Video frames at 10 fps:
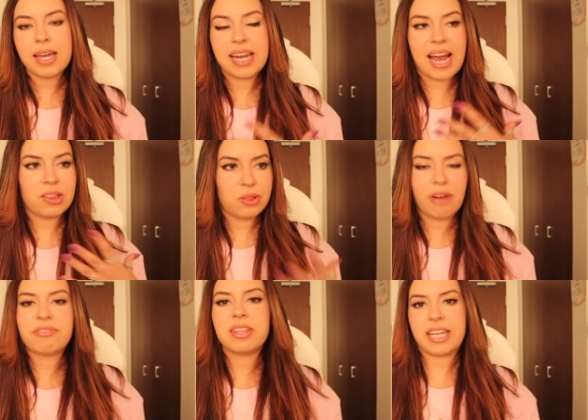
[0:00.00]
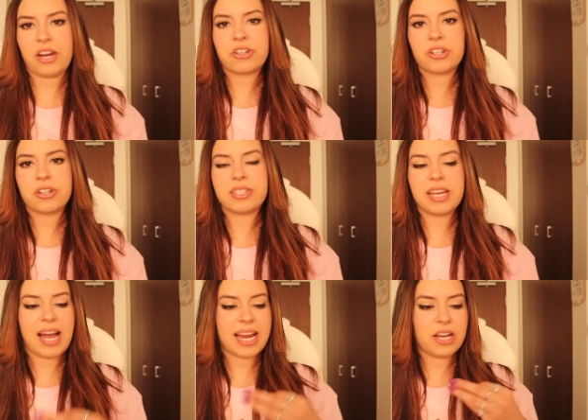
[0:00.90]
and I loved the characters
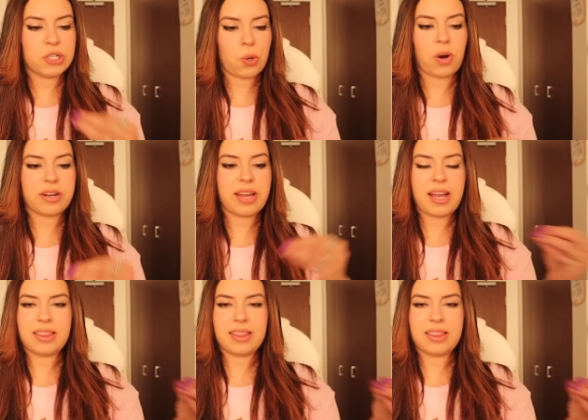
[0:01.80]
and I adored